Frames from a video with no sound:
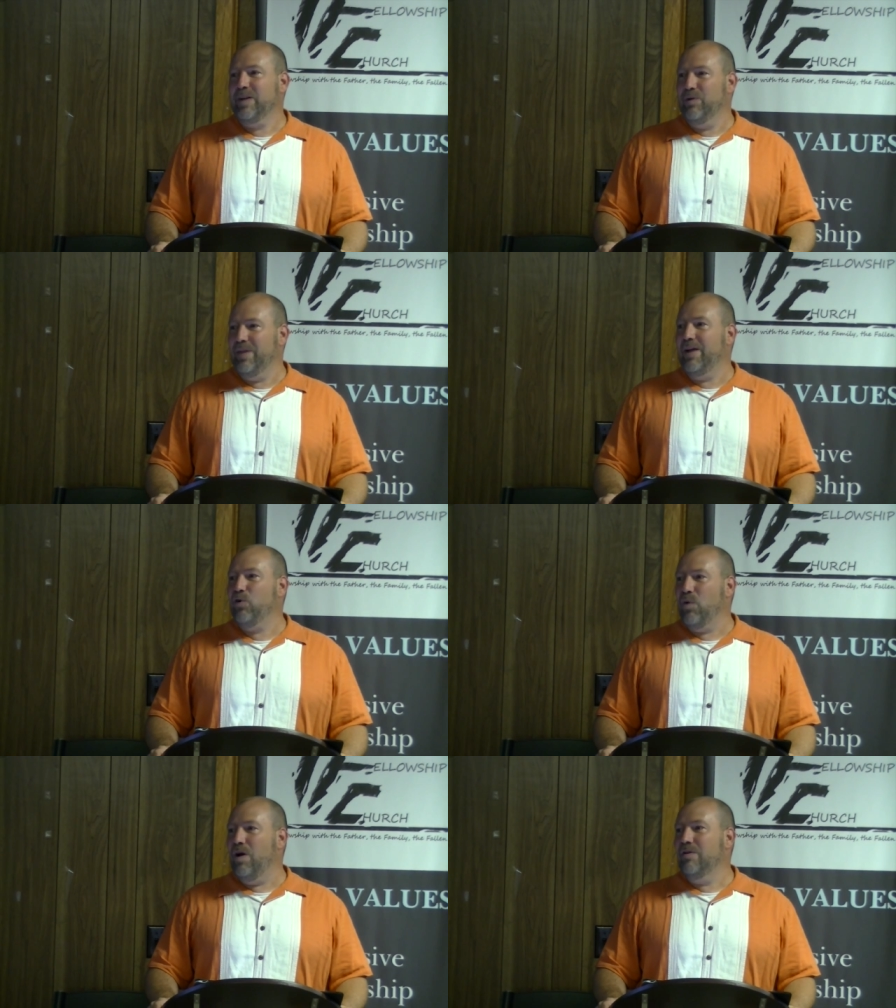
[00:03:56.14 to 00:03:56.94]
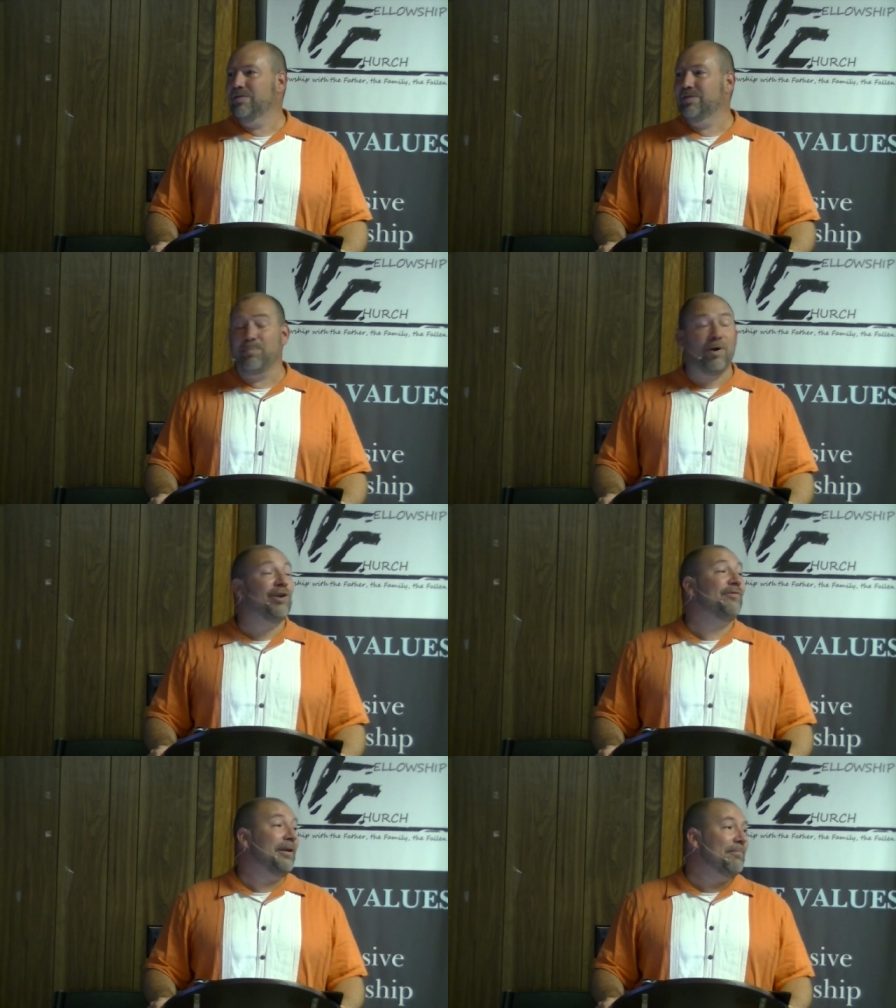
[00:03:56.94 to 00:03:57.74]
on that cross. The
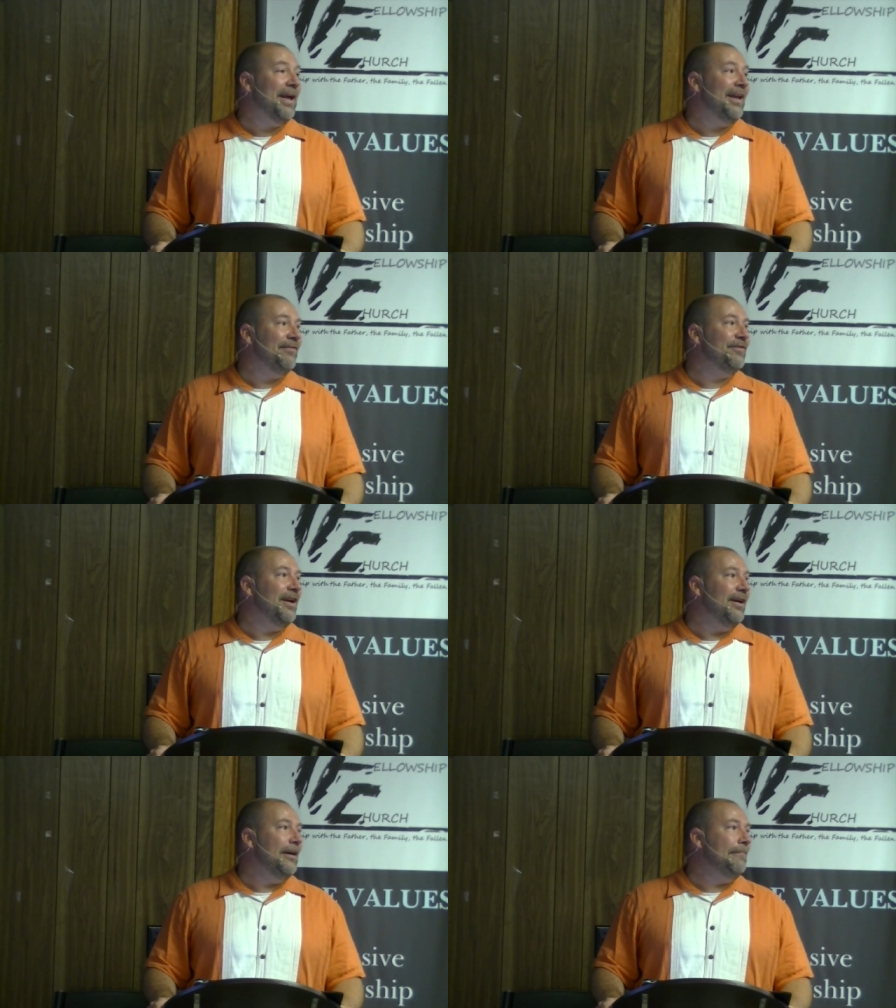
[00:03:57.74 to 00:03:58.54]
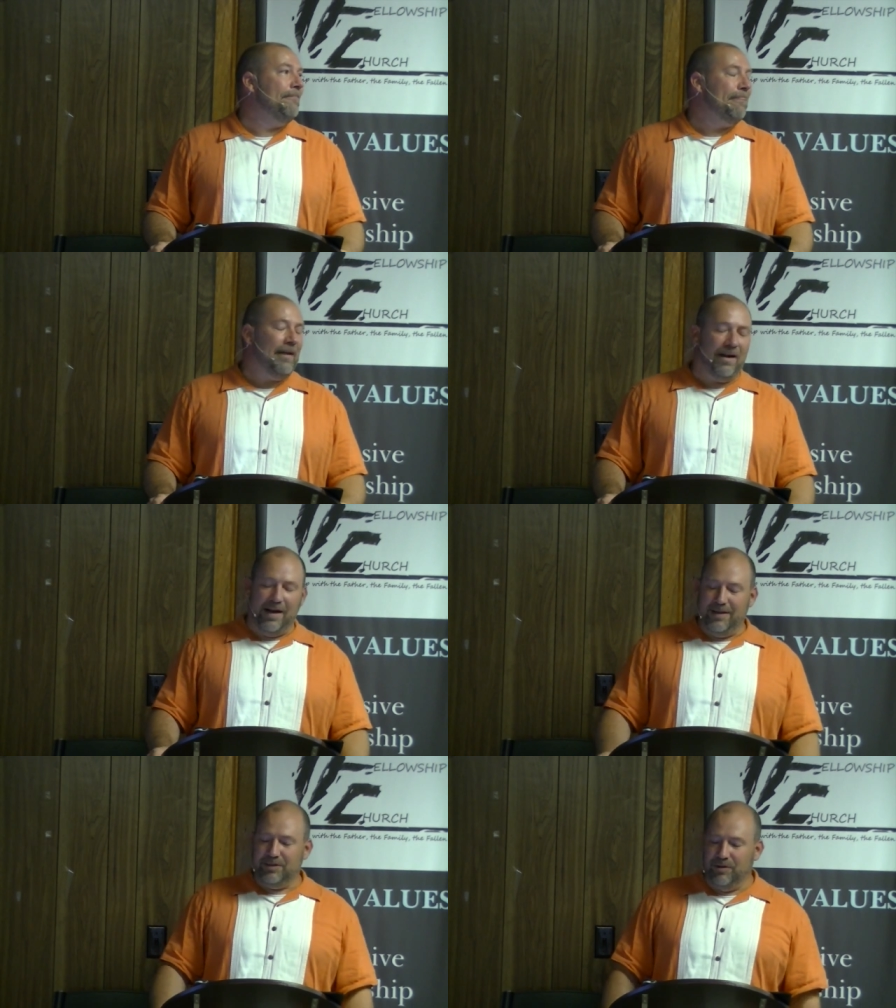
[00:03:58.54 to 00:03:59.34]
perfect man of God. All
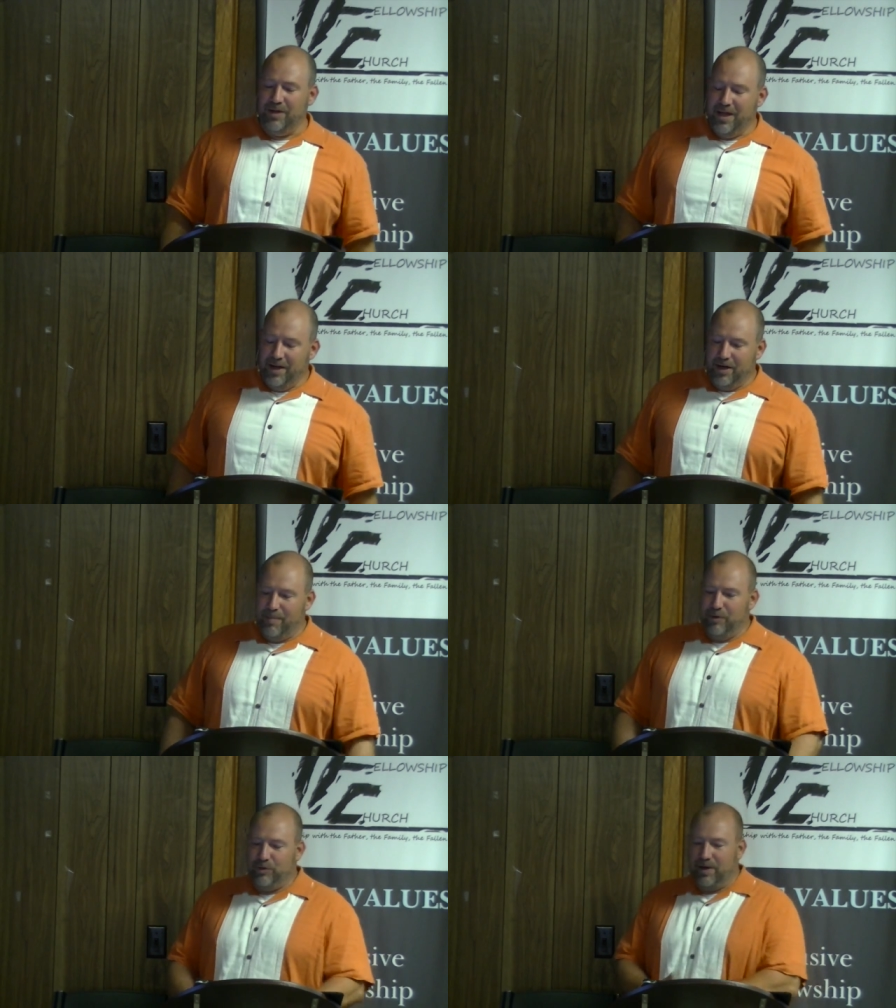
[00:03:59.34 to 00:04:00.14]
right, so number